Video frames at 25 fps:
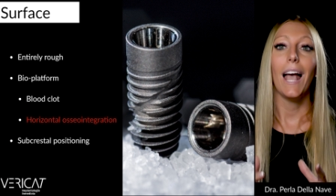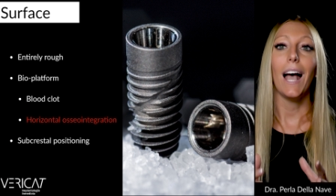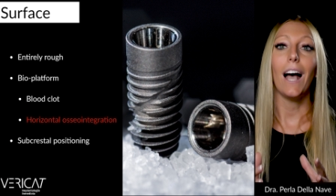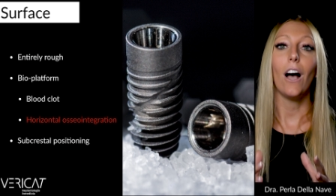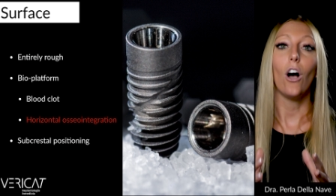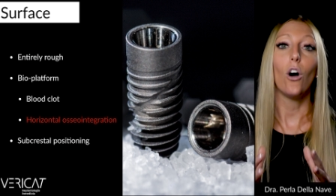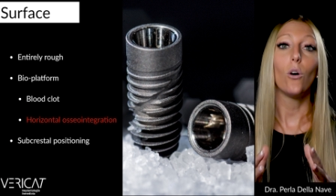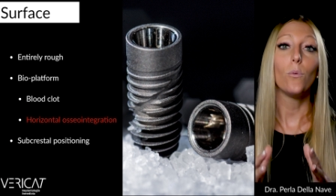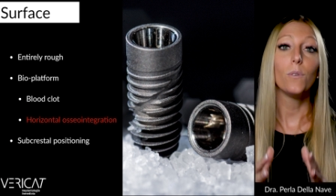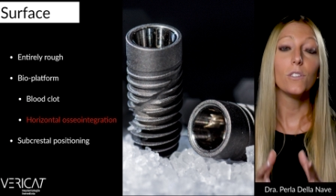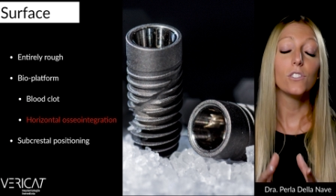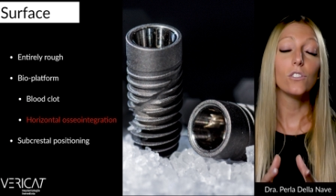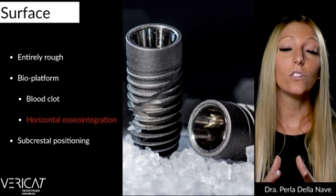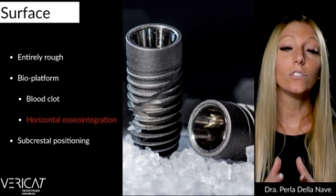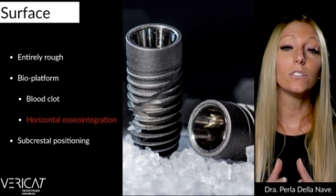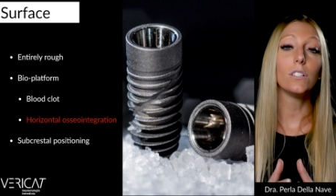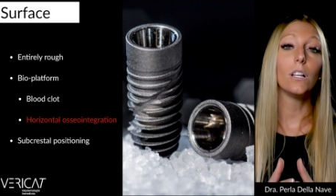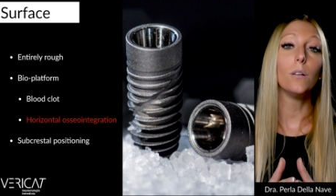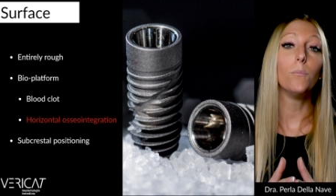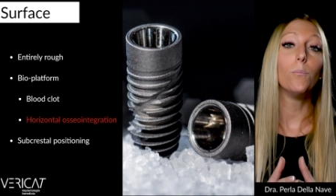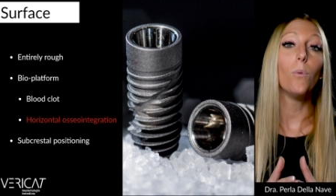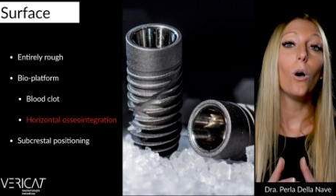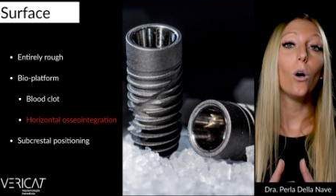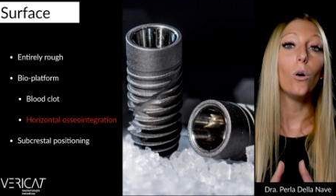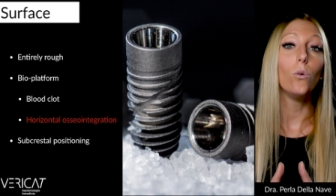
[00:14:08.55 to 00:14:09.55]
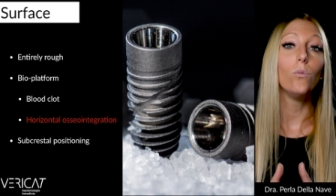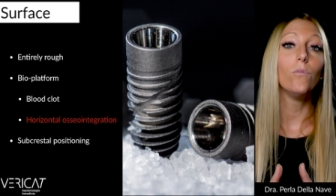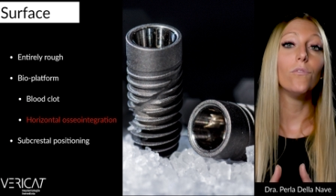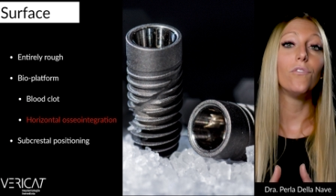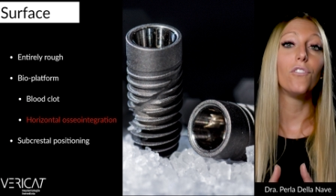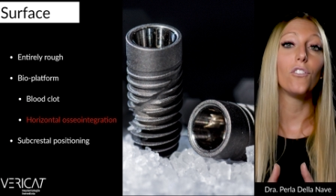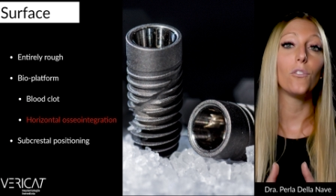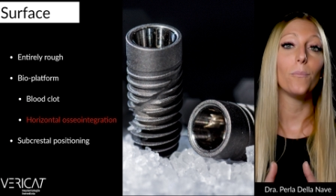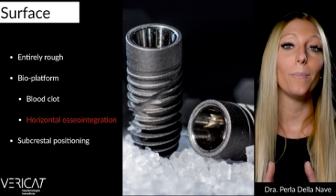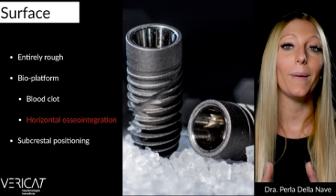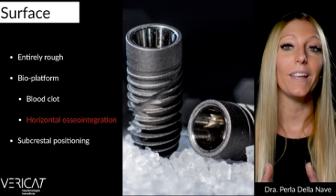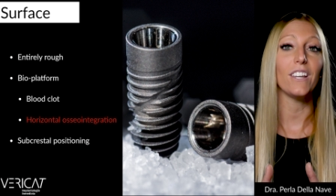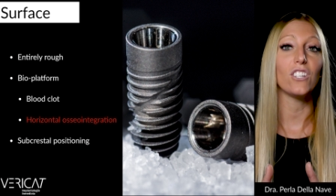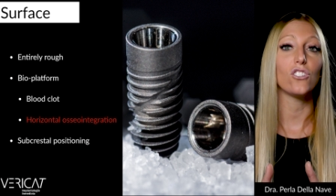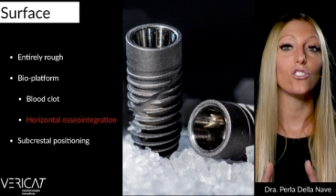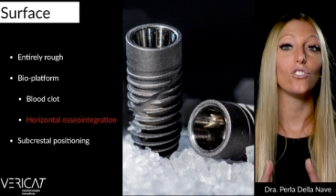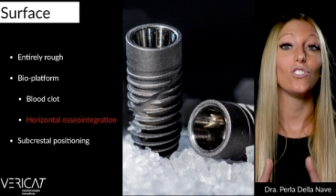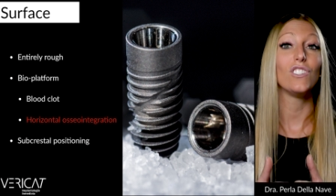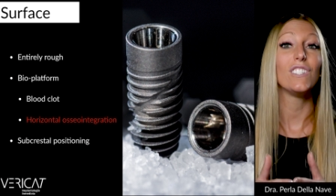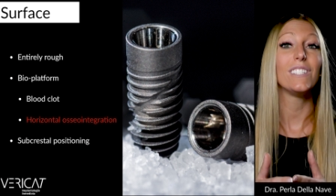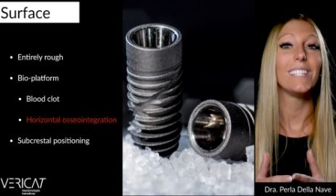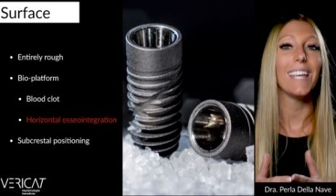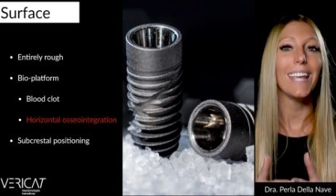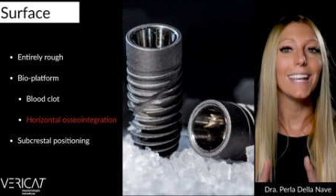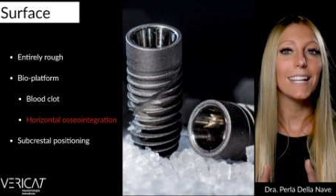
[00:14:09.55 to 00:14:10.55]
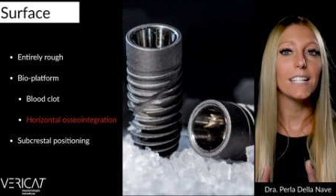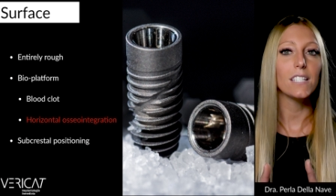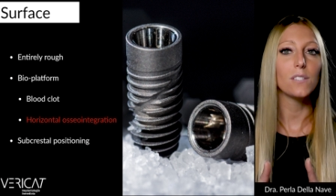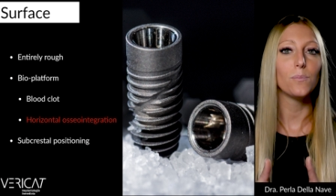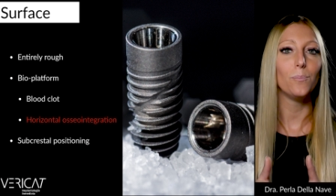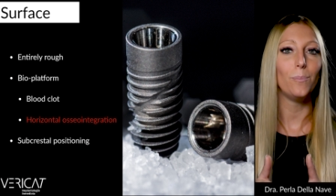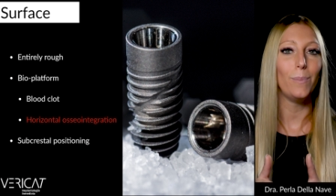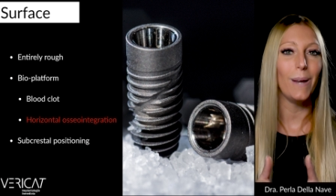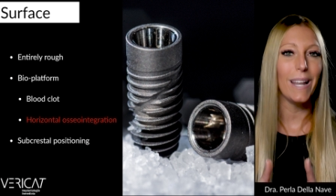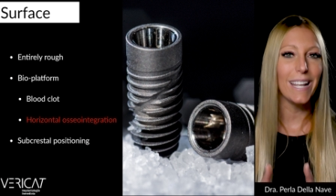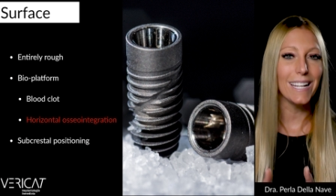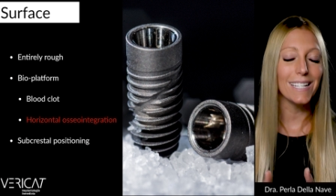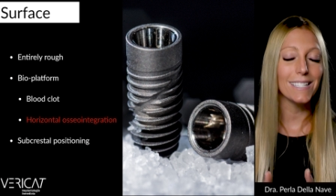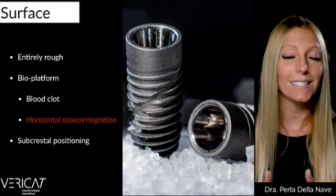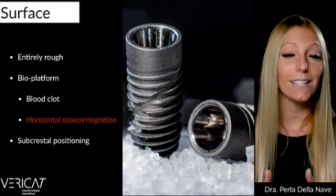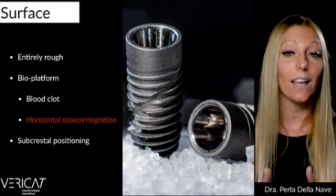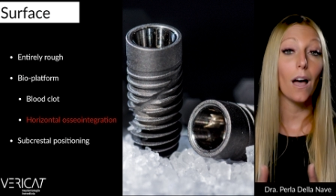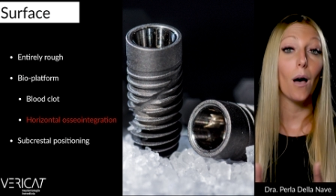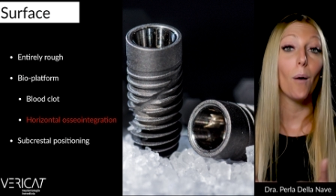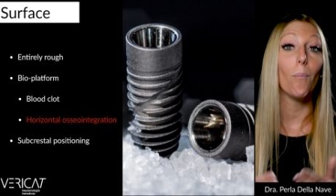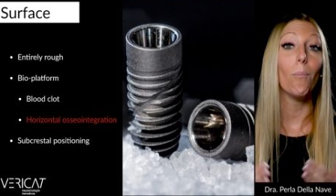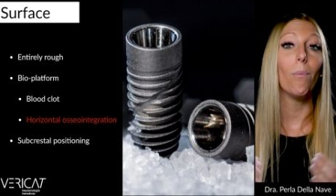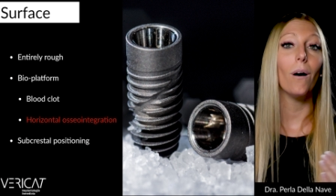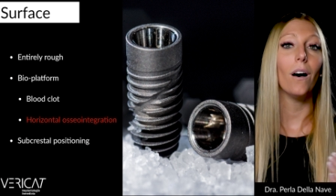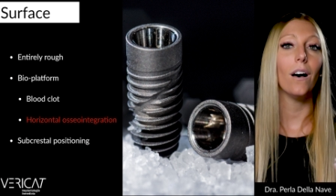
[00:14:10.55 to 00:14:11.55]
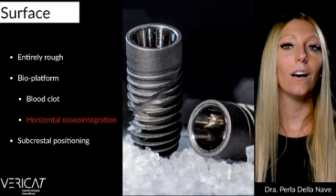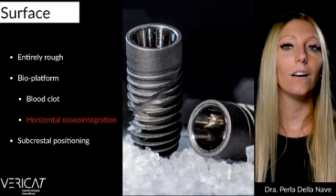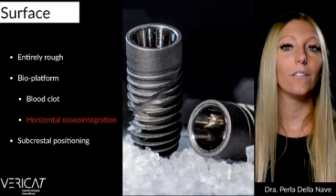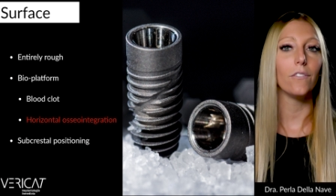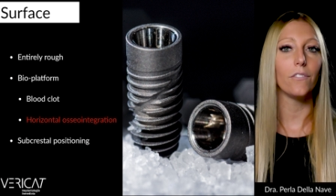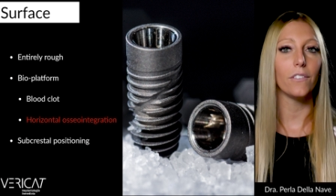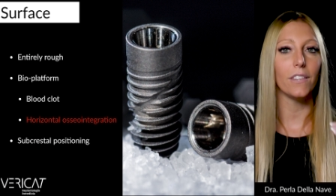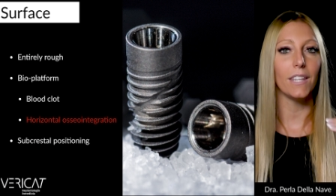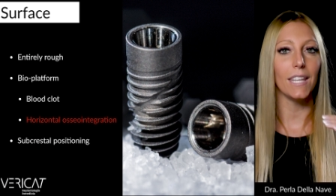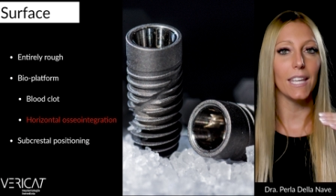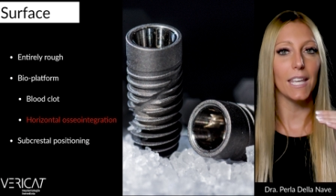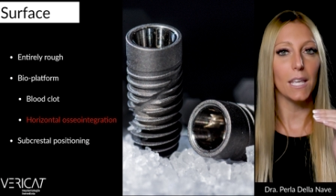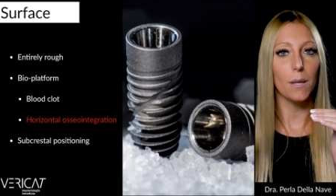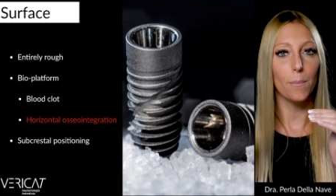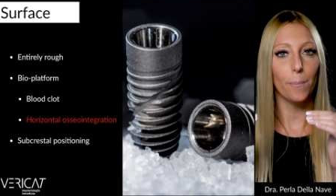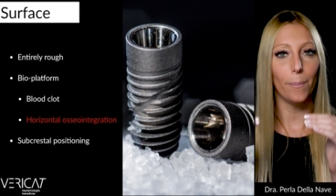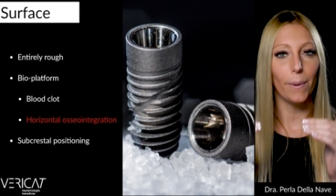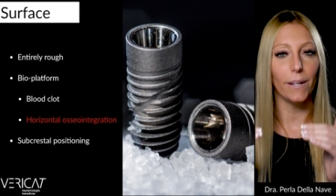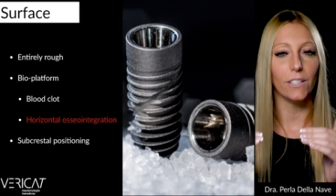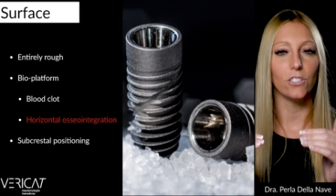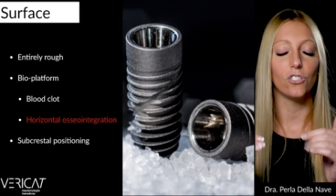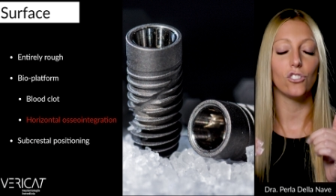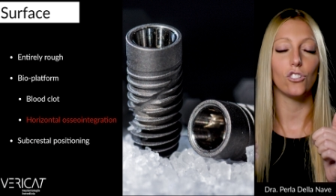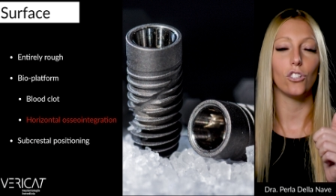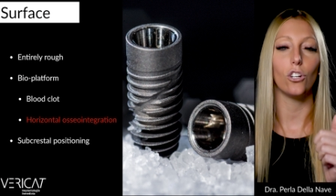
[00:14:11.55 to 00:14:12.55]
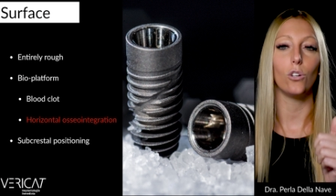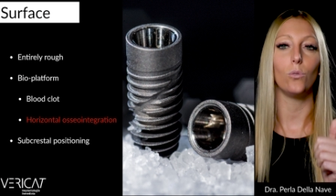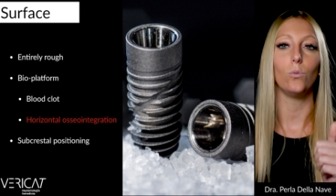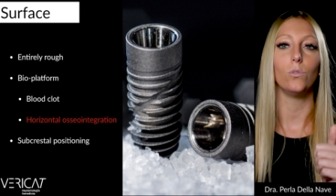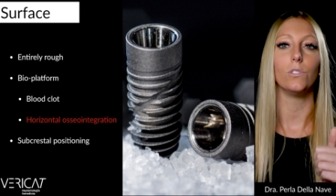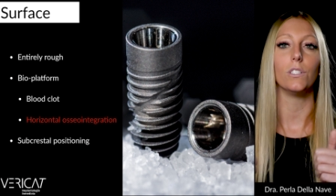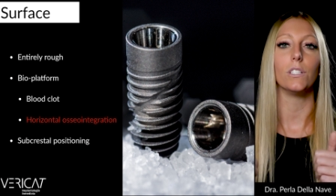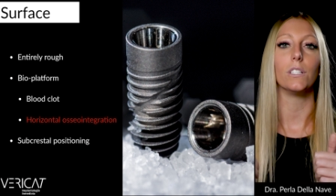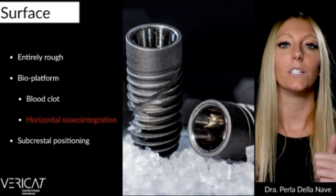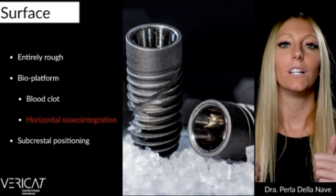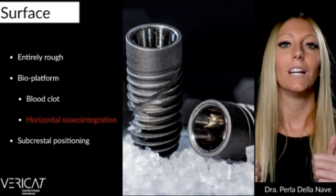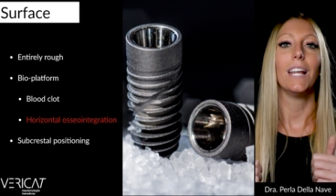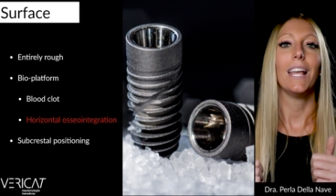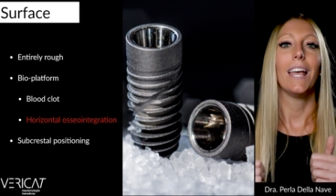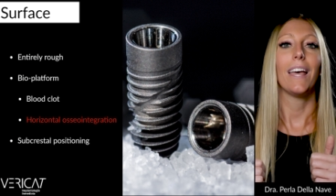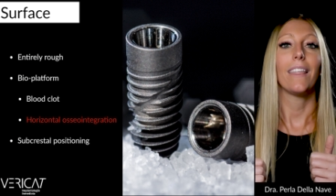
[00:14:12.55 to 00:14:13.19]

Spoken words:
a horizontal bone formation takes place above the implant shoulder,